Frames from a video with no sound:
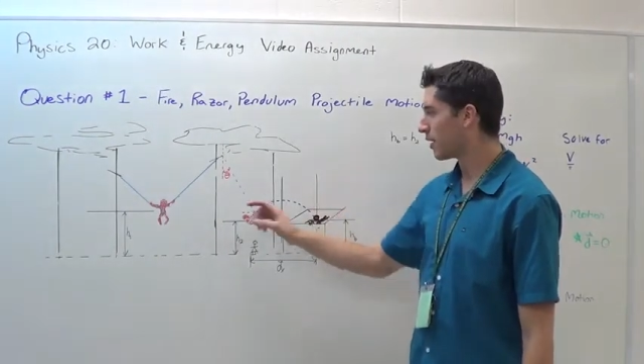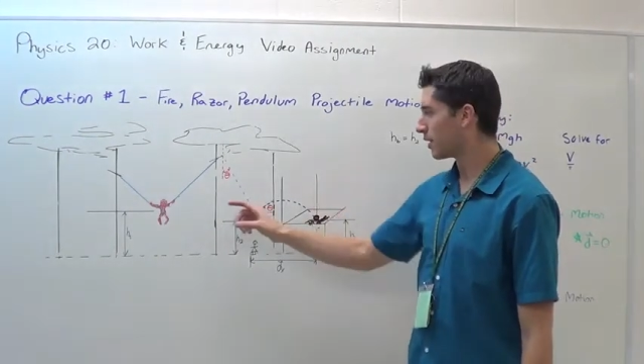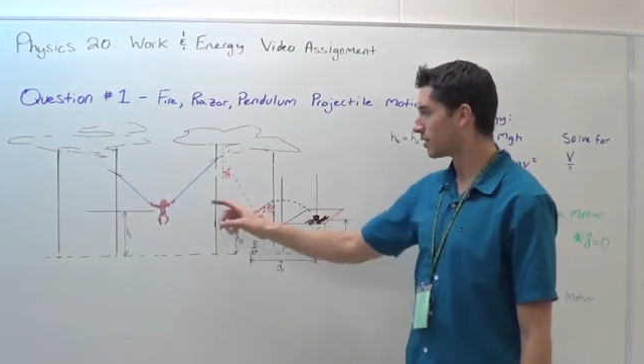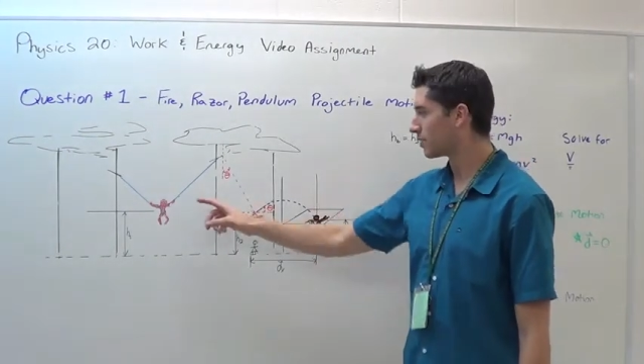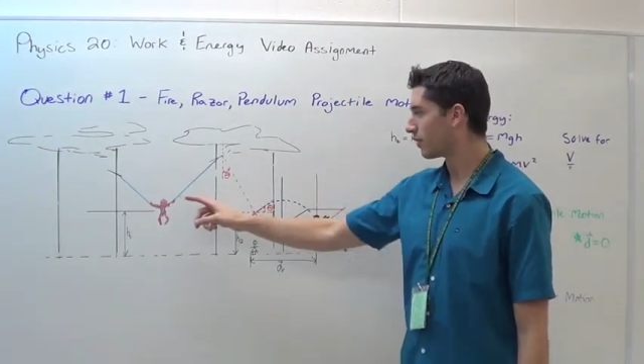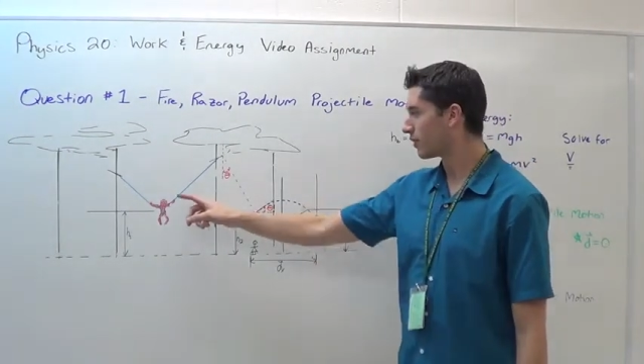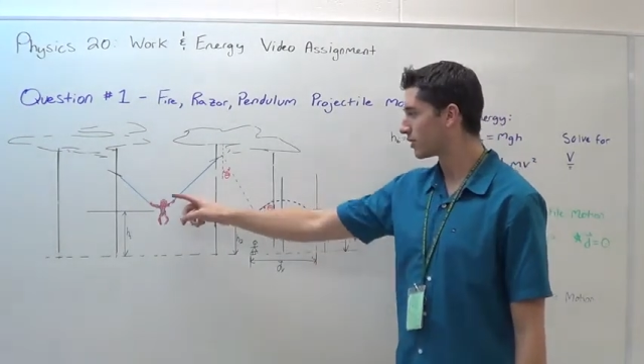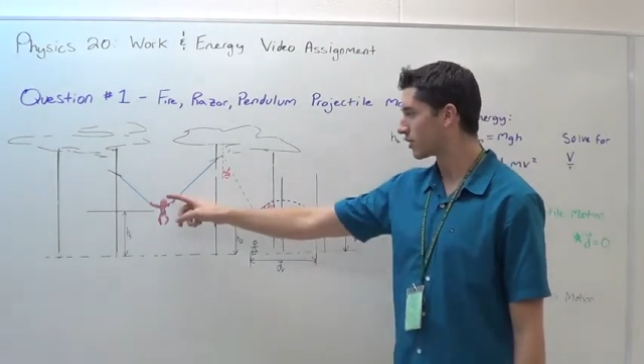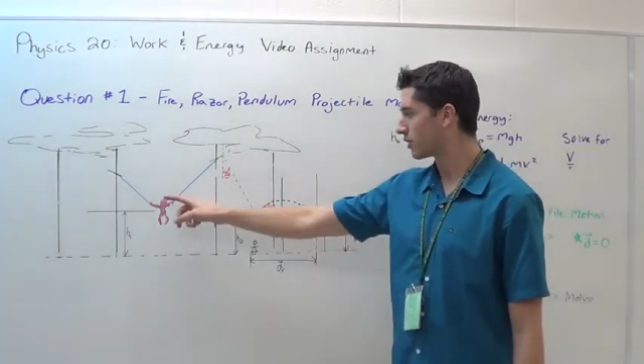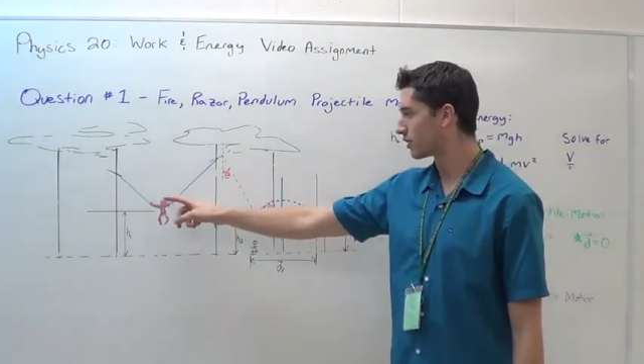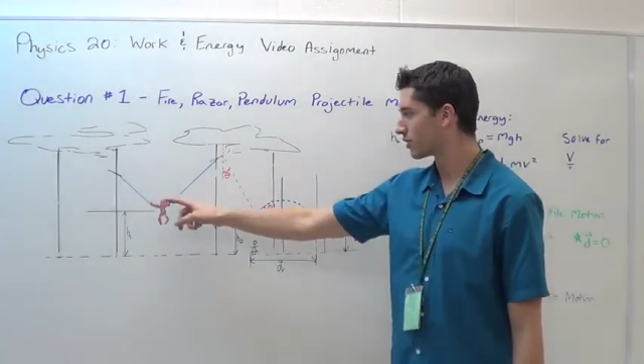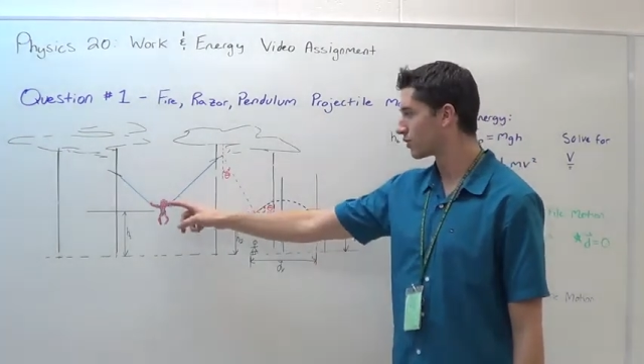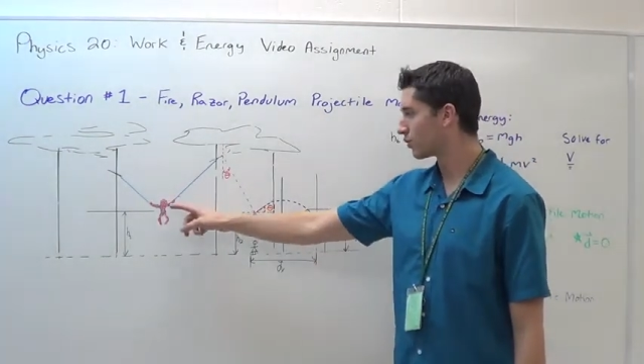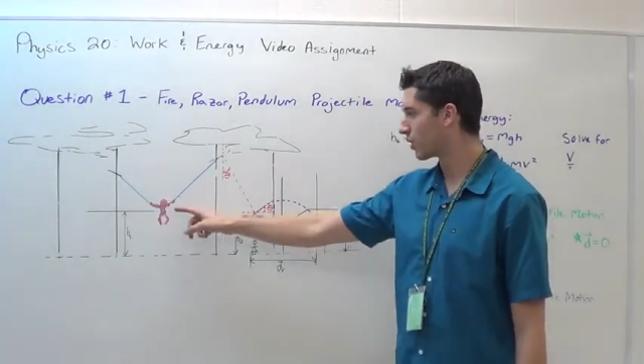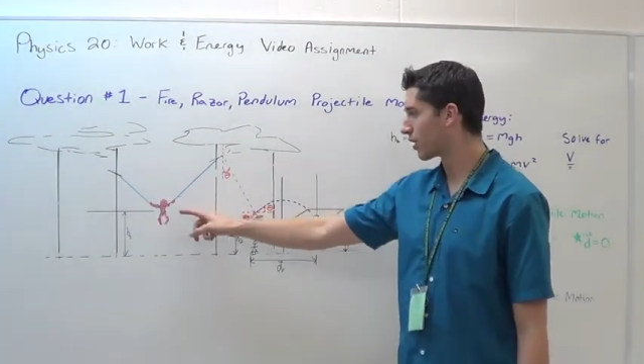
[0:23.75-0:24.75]
and so he's going to
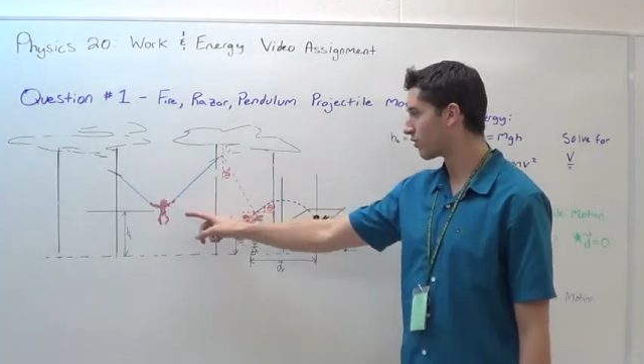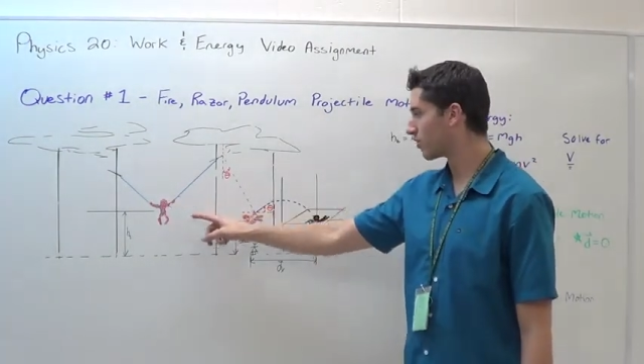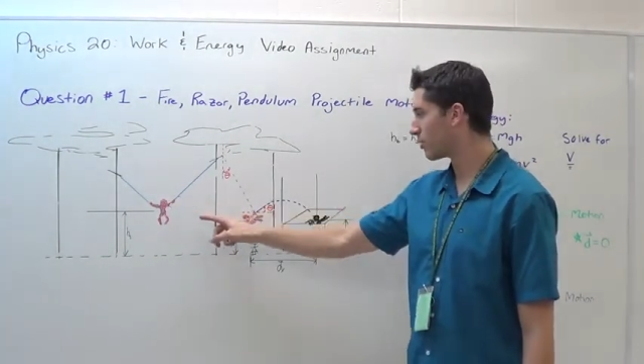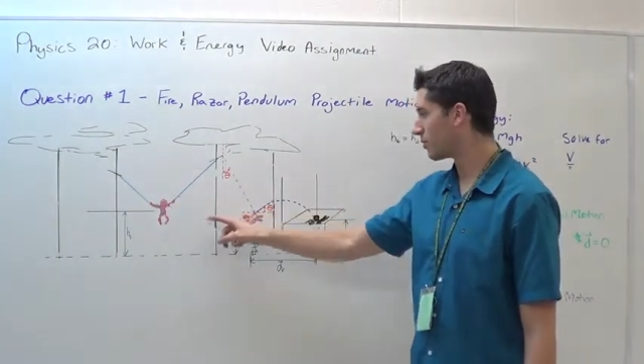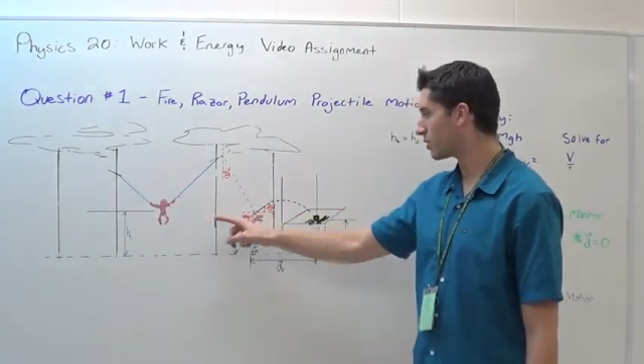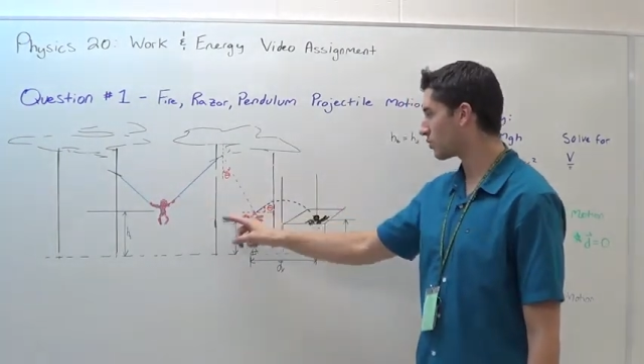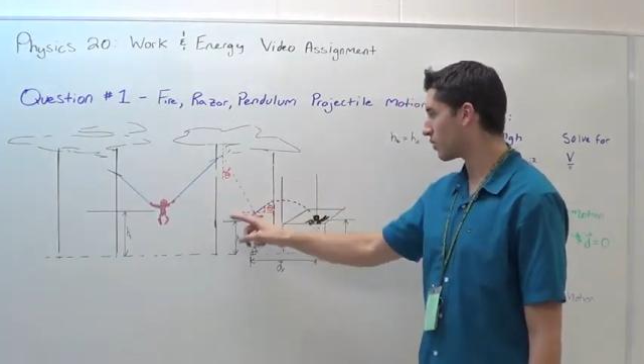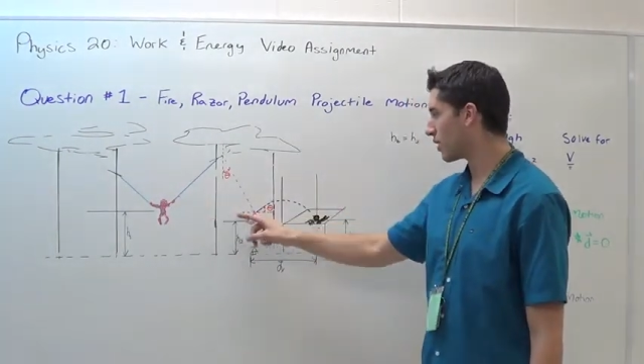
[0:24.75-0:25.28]
swing from his